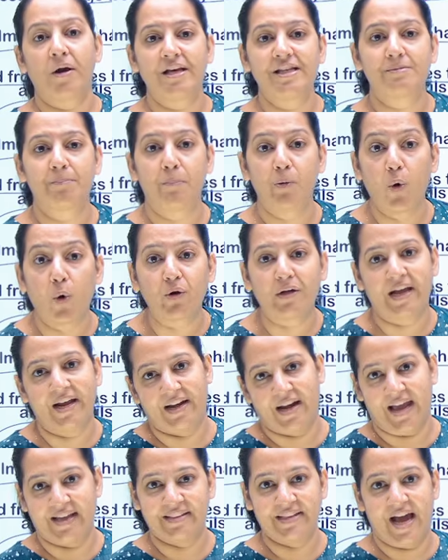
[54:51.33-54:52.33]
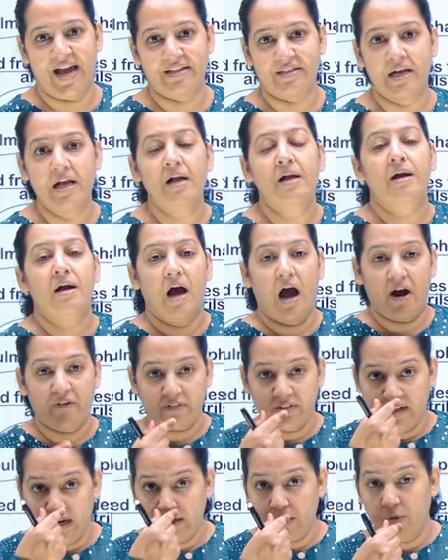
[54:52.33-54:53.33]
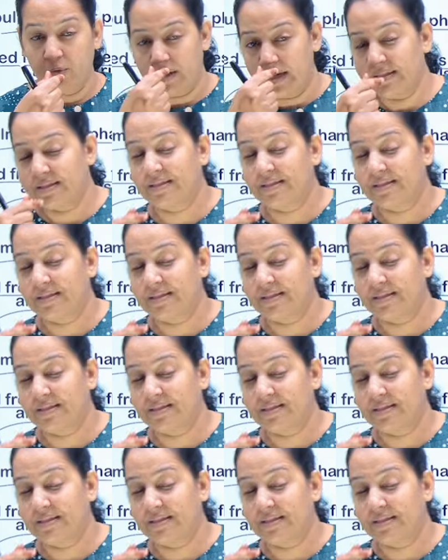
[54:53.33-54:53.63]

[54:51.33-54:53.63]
is bloating like that. After that, you can